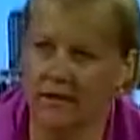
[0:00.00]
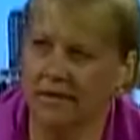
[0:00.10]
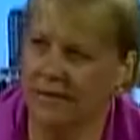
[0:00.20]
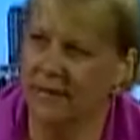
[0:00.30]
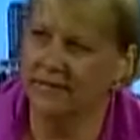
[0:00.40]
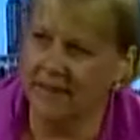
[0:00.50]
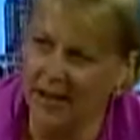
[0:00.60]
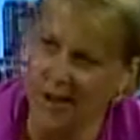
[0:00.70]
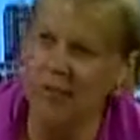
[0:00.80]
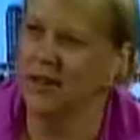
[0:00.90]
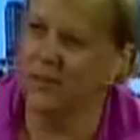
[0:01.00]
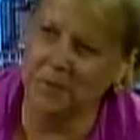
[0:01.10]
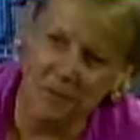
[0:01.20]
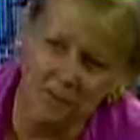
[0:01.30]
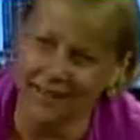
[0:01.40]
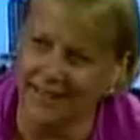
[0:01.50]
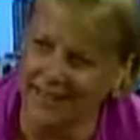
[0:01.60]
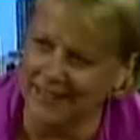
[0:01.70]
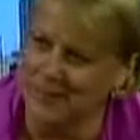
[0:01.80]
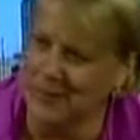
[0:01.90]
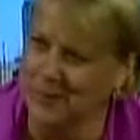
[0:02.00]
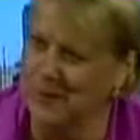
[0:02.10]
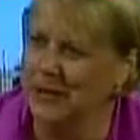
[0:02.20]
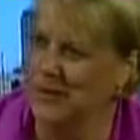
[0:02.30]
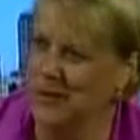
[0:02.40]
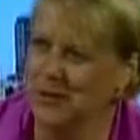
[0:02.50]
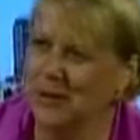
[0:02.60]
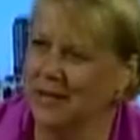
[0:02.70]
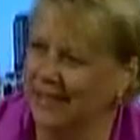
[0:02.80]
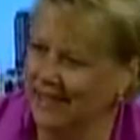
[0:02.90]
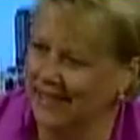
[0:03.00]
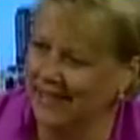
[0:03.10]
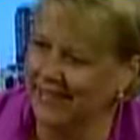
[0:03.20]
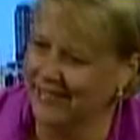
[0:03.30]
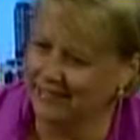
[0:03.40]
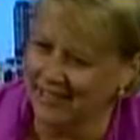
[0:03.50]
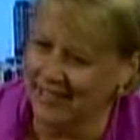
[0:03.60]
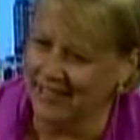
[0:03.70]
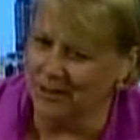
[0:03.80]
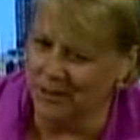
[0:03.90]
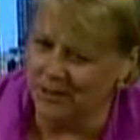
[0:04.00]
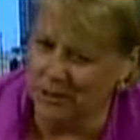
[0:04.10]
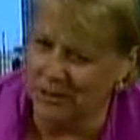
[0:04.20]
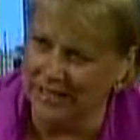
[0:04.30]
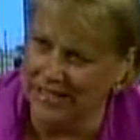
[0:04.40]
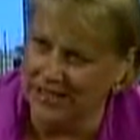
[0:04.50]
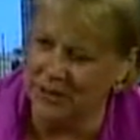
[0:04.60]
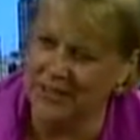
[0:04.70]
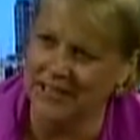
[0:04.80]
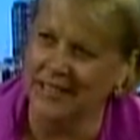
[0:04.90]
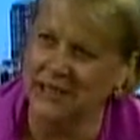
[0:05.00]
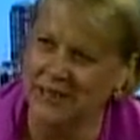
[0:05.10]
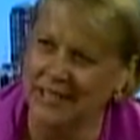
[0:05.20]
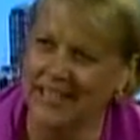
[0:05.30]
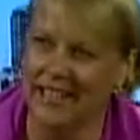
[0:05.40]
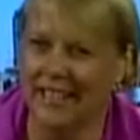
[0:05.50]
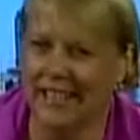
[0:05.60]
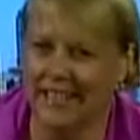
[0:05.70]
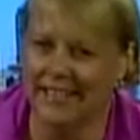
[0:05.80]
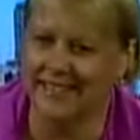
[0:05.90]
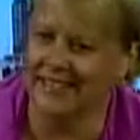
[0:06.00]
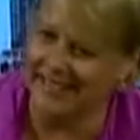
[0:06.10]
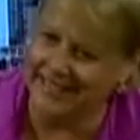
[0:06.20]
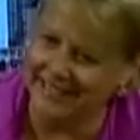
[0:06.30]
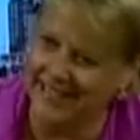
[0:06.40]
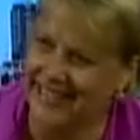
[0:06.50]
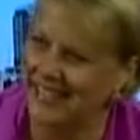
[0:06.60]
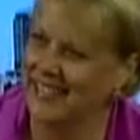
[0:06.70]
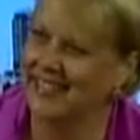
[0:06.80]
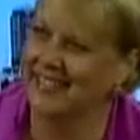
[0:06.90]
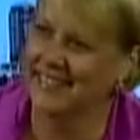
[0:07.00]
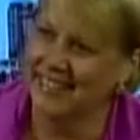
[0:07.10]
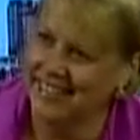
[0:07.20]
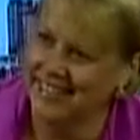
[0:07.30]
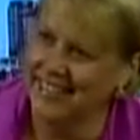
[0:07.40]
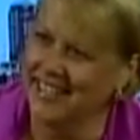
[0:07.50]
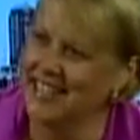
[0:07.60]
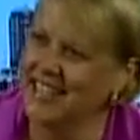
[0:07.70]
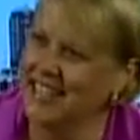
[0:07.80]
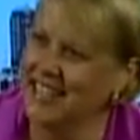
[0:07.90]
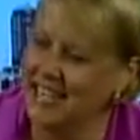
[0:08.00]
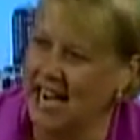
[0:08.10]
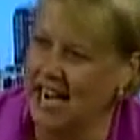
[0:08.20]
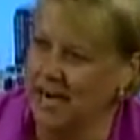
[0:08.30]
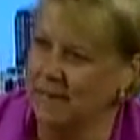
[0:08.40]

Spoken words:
I've helped other people get elected aldermen in my ward, and now nobody was really interested in doing it again, and I was like, well, I guess this is the time.